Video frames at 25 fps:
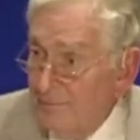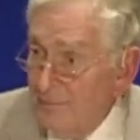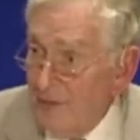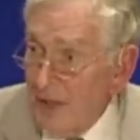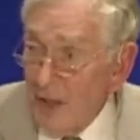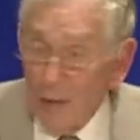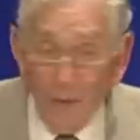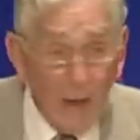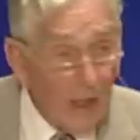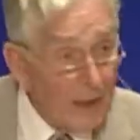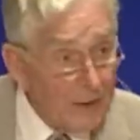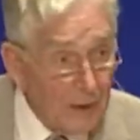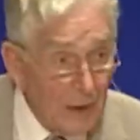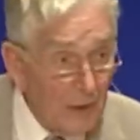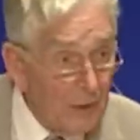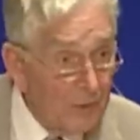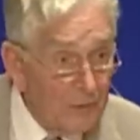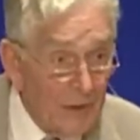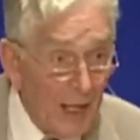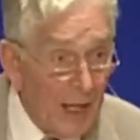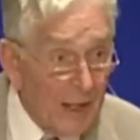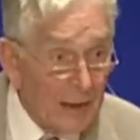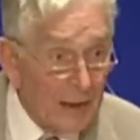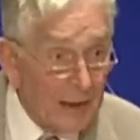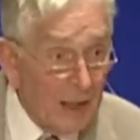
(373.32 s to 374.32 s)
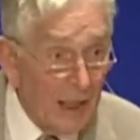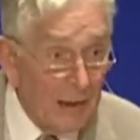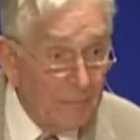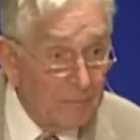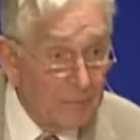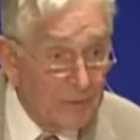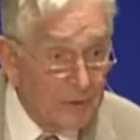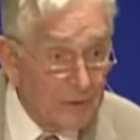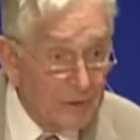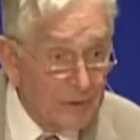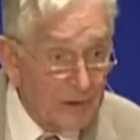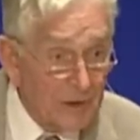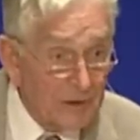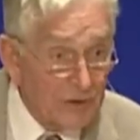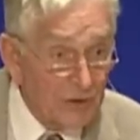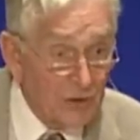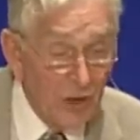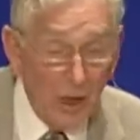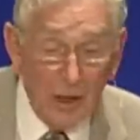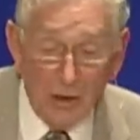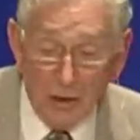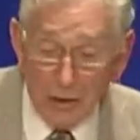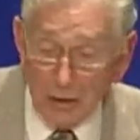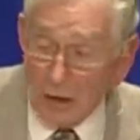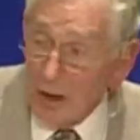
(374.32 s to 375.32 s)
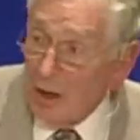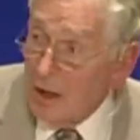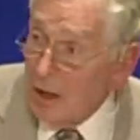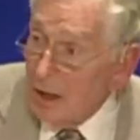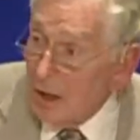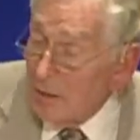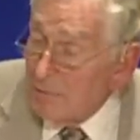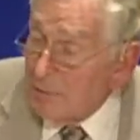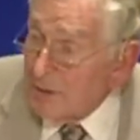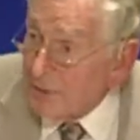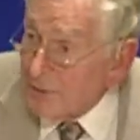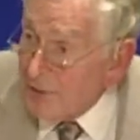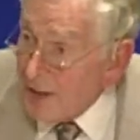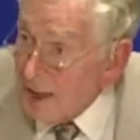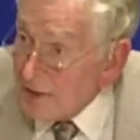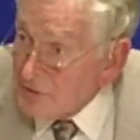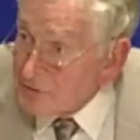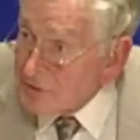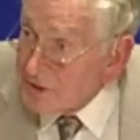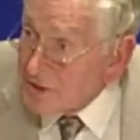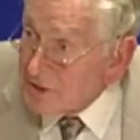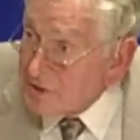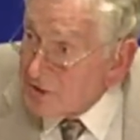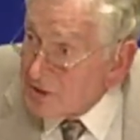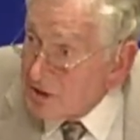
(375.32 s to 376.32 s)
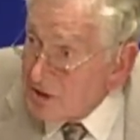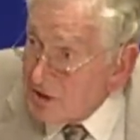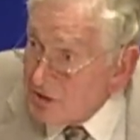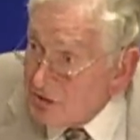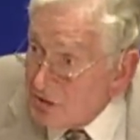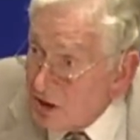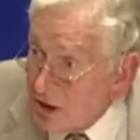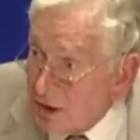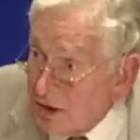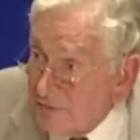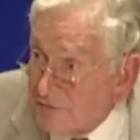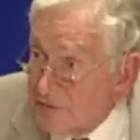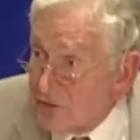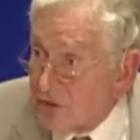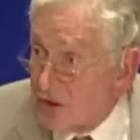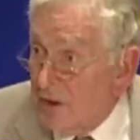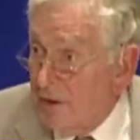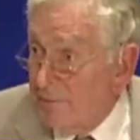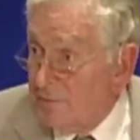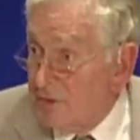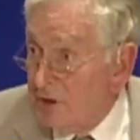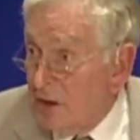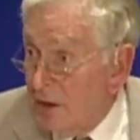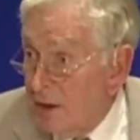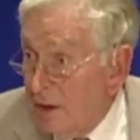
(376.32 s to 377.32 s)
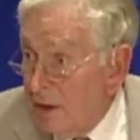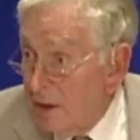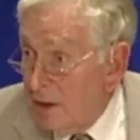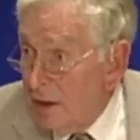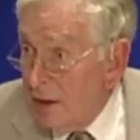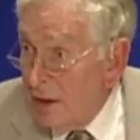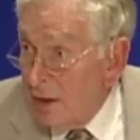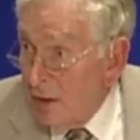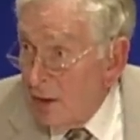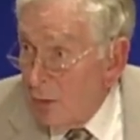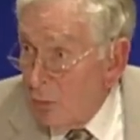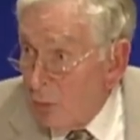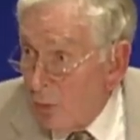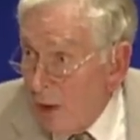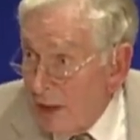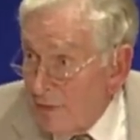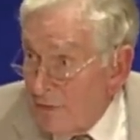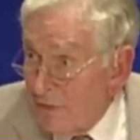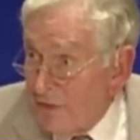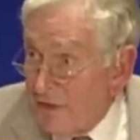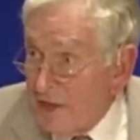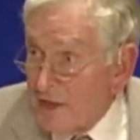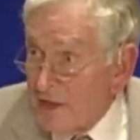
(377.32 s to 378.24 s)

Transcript: Now, I know that comes as a shock, but that's the teaching of Scripture. 1